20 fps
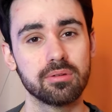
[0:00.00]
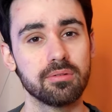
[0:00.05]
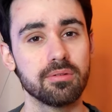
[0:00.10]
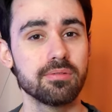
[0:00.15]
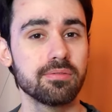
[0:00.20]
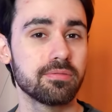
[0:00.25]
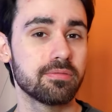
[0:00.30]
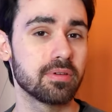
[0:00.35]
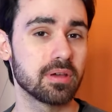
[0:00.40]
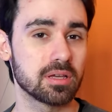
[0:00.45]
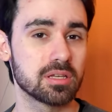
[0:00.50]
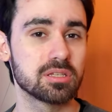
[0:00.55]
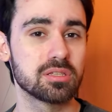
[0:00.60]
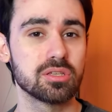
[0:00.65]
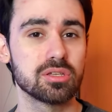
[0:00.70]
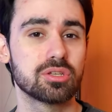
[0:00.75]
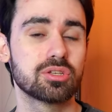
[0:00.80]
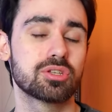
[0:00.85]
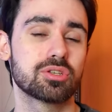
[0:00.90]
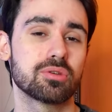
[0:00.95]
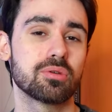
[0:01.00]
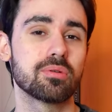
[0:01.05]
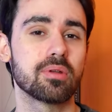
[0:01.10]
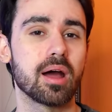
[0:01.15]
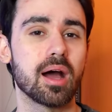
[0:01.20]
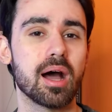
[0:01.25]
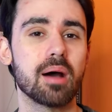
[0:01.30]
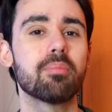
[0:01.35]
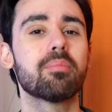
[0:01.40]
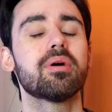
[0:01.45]
fix this suit
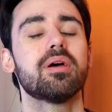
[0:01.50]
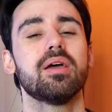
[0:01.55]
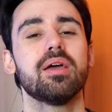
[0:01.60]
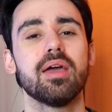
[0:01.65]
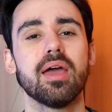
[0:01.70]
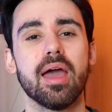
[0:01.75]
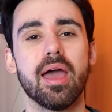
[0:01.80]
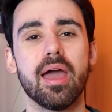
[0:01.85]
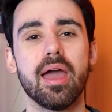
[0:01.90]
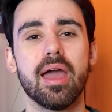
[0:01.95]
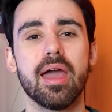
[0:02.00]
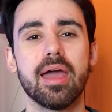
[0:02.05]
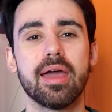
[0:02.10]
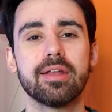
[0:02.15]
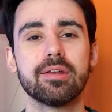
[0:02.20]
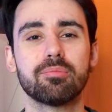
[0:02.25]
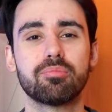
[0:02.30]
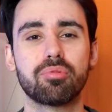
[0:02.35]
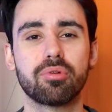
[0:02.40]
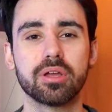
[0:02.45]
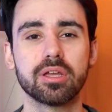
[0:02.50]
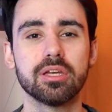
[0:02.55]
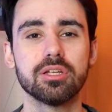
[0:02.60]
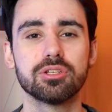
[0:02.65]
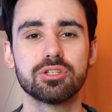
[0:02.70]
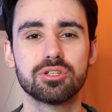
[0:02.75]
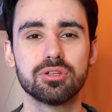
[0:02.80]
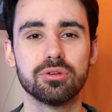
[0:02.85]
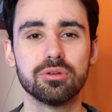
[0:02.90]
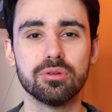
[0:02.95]
up and bring
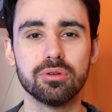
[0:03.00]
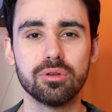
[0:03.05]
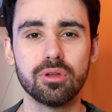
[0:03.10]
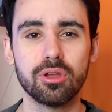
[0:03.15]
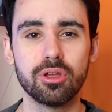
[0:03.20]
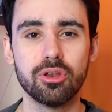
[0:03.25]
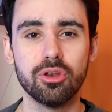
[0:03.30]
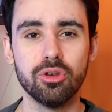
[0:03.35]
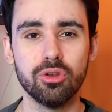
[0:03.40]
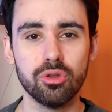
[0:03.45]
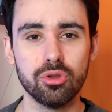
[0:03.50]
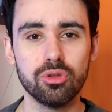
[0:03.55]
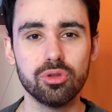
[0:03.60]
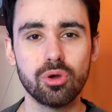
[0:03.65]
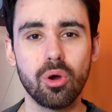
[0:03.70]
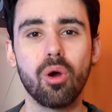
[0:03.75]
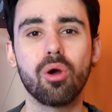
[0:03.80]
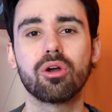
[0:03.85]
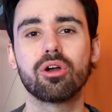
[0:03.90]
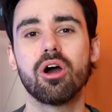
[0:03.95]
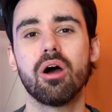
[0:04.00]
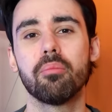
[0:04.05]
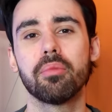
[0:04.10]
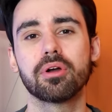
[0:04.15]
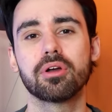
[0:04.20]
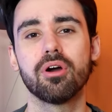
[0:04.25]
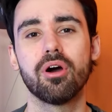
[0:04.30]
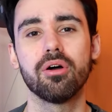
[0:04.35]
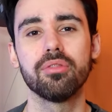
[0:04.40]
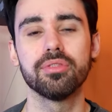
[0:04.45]
it to New York
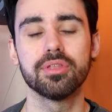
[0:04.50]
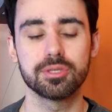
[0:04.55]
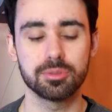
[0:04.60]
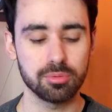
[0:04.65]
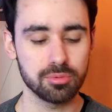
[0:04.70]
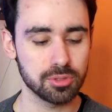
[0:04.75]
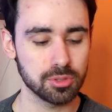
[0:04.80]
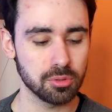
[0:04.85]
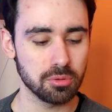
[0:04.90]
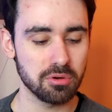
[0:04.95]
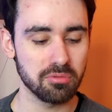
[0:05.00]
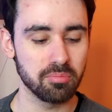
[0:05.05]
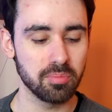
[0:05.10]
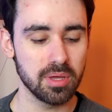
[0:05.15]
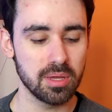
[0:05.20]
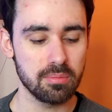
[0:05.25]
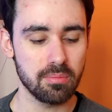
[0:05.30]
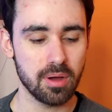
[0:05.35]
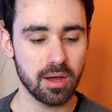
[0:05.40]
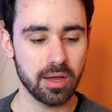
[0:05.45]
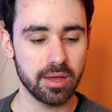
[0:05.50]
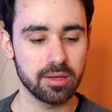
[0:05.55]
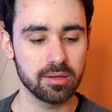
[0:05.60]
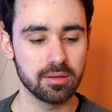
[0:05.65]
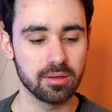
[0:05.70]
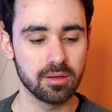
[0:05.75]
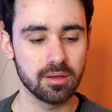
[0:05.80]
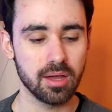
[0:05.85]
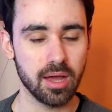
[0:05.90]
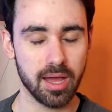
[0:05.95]
Comic Con. This will sort of be my
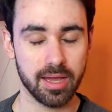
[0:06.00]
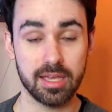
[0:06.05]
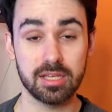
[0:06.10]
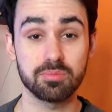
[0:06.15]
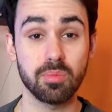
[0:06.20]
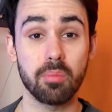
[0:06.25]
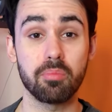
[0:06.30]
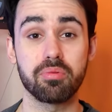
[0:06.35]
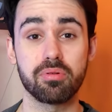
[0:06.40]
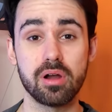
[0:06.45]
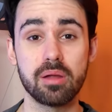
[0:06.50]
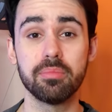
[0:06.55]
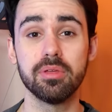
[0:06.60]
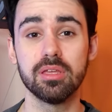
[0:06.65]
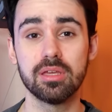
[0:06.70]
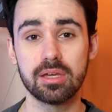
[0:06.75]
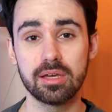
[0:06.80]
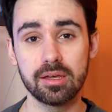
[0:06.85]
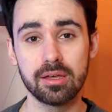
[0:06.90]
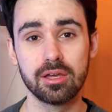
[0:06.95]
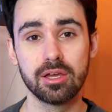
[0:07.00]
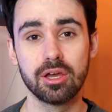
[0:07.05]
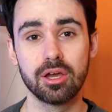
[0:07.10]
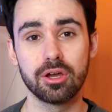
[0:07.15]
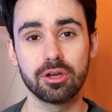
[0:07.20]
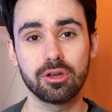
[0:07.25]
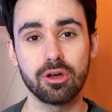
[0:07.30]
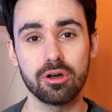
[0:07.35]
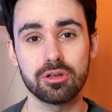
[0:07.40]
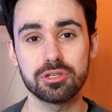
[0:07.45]
premiere
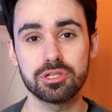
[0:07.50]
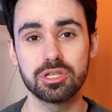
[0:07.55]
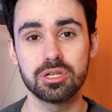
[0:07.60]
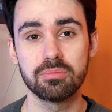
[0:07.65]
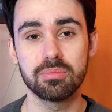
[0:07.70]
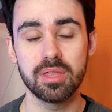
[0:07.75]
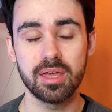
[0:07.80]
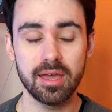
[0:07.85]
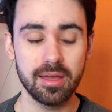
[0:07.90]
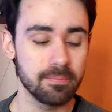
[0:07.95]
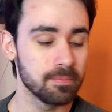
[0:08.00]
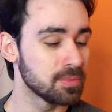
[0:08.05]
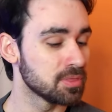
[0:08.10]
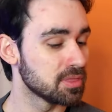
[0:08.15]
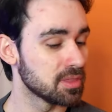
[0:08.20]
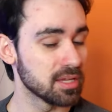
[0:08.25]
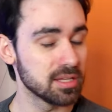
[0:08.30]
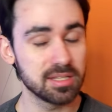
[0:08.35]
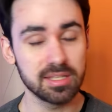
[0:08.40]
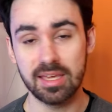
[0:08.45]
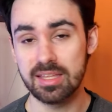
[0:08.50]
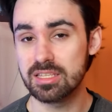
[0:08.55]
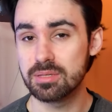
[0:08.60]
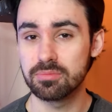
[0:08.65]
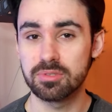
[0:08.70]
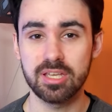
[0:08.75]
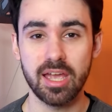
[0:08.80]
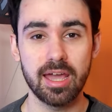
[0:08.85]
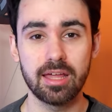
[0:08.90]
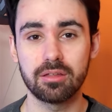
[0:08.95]
costume there. Need to get
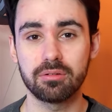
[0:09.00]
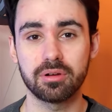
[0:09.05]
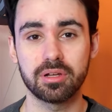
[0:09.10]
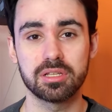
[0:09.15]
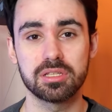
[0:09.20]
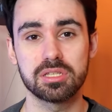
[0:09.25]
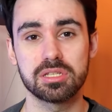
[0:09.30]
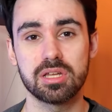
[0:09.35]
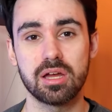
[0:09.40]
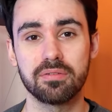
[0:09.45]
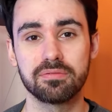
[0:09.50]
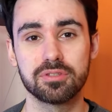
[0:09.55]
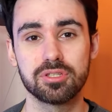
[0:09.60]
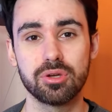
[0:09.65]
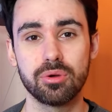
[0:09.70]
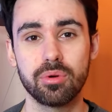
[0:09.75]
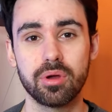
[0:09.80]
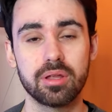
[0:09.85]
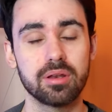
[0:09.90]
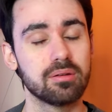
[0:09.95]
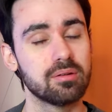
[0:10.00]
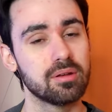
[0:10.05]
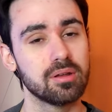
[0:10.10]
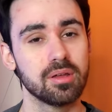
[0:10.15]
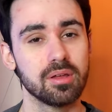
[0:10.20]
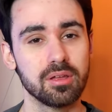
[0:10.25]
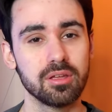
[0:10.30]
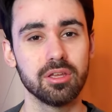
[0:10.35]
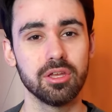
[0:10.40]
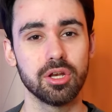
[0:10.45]
some tailoring and stuff to it
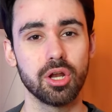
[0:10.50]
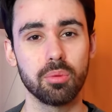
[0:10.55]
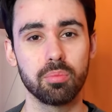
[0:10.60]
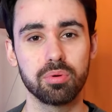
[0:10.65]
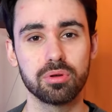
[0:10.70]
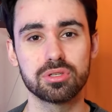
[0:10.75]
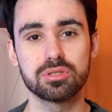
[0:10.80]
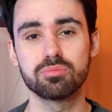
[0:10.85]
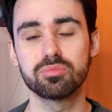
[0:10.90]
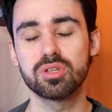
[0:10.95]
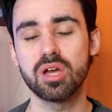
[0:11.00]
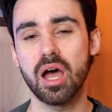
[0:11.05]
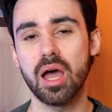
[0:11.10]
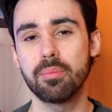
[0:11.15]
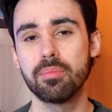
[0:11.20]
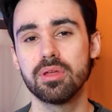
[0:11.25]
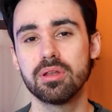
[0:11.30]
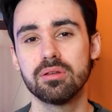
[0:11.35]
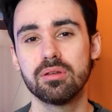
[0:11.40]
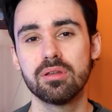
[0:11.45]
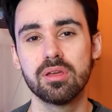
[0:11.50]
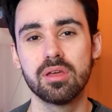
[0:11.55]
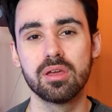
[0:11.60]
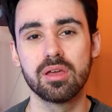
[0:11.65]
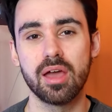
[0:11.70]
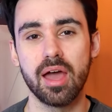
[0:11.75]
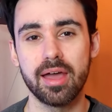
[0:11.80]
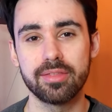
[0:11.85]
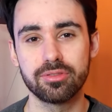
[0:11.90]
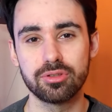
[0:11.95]
and put some time in
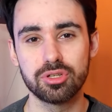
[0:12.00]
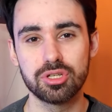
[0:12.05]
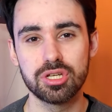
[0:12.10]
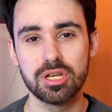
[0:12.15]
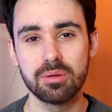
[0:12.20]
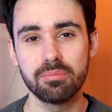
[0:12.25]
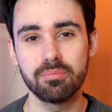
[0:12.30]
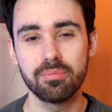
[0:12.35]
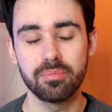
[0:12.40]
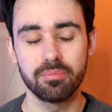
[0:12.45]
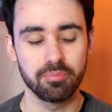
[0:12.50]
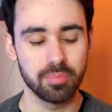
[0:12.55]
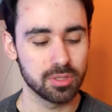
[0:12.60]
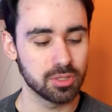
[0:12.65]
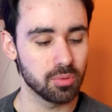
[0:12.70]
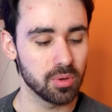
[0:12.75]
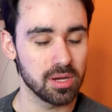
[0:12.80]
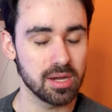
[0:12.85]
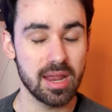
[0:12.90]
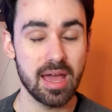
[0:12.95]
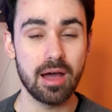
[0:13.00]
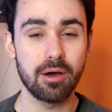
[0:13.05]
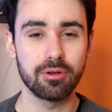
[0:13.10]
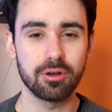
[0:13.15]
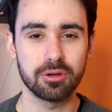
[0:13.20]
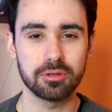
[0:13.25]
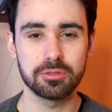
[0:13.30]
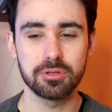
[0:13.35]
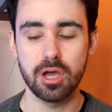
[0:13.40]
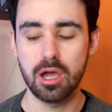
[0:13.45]
at the gym between now and
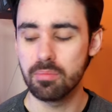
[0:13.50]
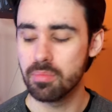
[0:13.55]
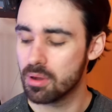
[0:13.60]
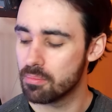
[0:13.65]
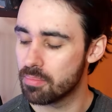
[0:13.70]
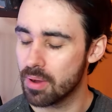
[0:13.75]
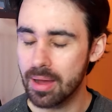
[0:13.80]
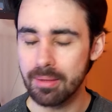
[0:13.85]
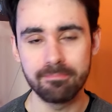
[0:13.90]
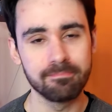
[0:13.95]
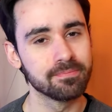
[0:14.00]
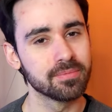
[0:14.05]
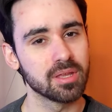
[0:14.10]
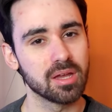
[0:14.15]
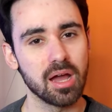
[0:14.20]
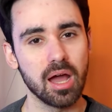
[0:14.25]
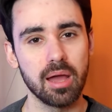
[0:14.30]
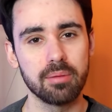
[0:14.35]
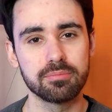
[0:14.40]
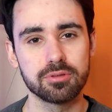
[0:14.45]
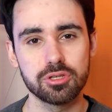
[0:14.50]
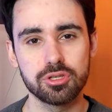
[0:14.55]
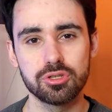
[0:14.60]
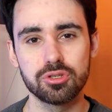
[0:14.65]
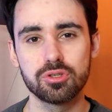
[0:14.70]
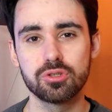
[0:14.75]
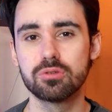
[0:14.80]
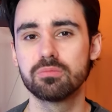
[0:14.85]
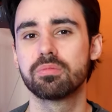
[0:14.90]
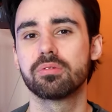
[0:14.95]
October, but I'm
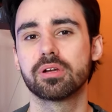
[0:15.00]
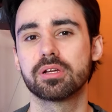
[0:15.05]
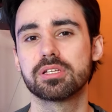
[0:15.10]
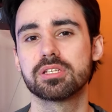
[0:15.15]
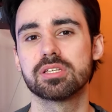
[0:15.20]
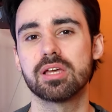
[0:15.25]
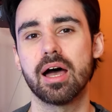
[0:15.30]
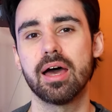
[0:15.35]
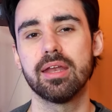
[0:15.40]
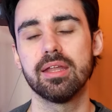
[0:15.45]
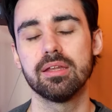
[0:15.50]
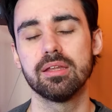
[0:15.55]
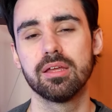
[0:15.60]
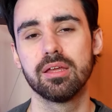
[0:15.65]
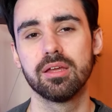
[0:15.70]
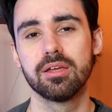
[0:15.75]
super excited